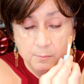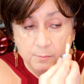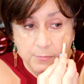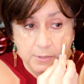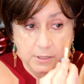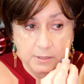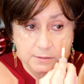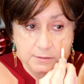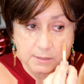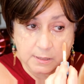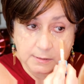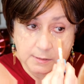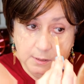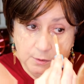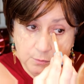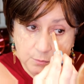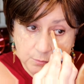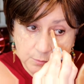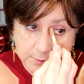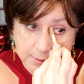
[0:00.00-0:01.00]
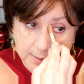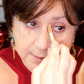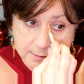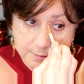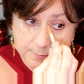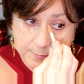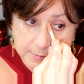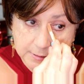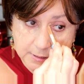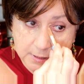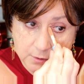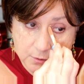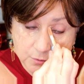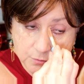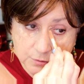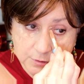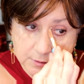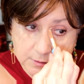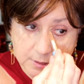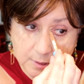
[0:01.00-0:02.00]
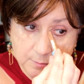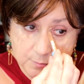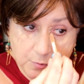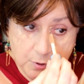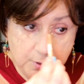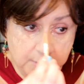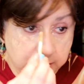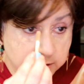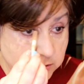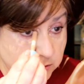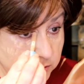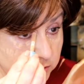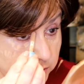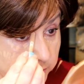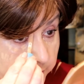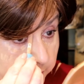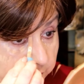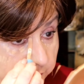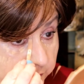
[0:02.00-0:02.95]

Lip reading: but it's not that old. It hasn't been that long since I bought it, so it should be